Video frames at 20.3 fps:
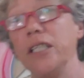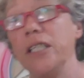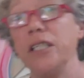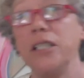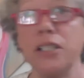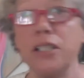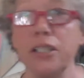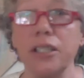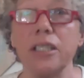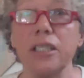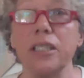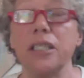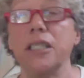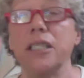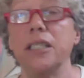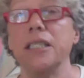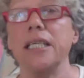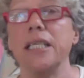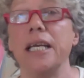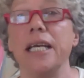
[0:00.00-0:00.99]
into this
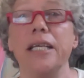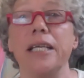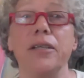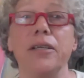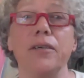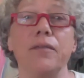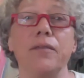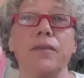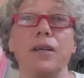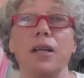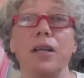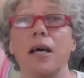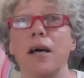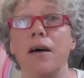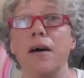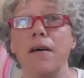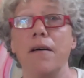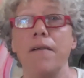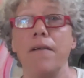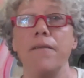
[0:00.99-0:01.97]
state of
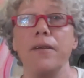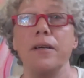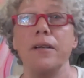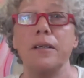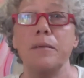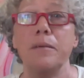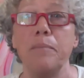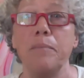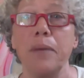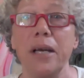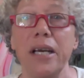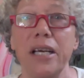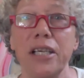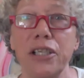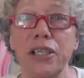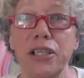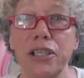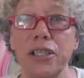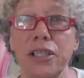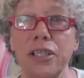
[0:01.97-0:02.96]
love and
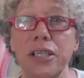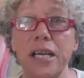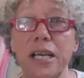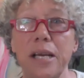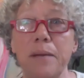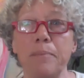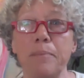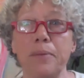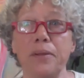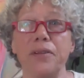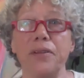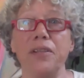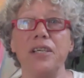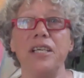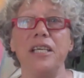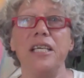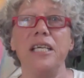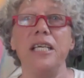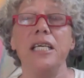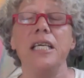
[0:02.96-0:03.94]
compassion,
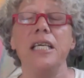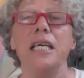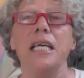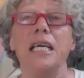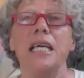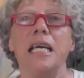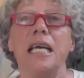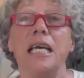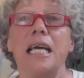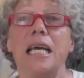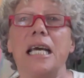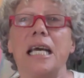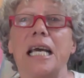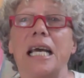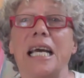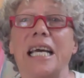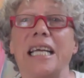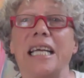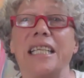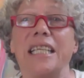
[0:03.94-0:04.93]
empathy,
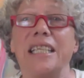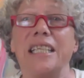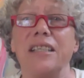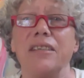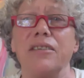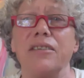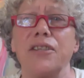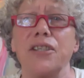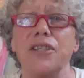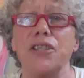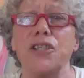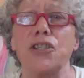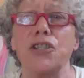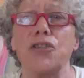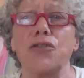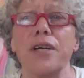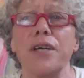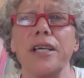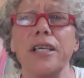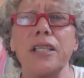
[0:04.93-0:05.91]
and the
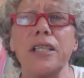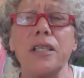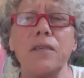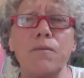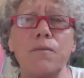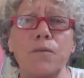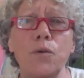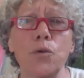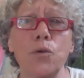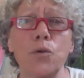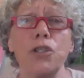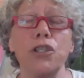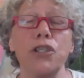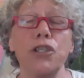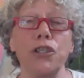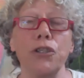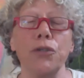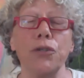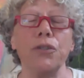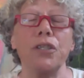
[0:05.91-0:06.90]
strength and
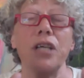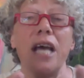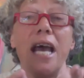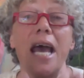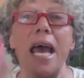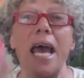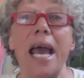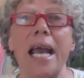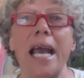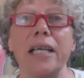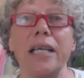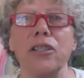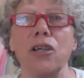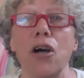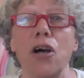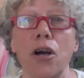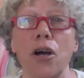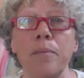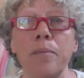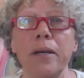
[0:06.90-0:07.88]
fortitude to act
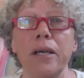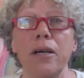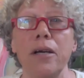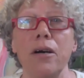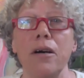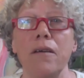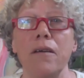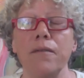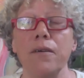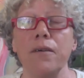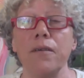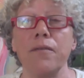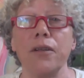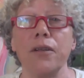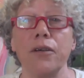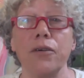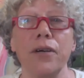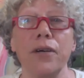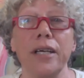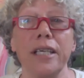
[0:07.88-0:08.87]
on behalf of
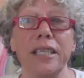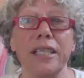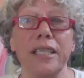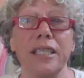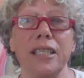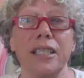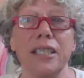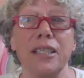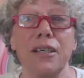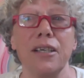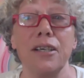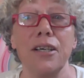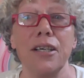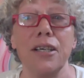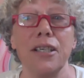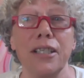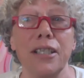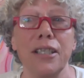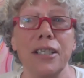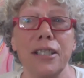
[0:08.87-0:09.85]
the greatest
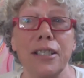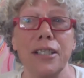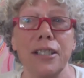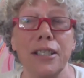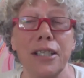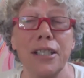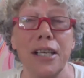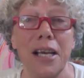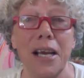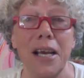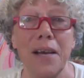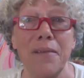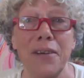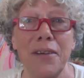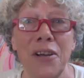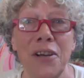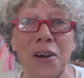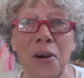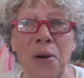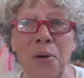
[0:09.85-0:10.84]
artist ever
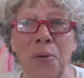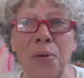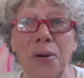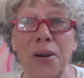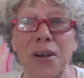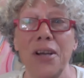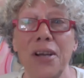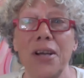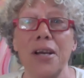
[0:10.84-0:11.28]
known,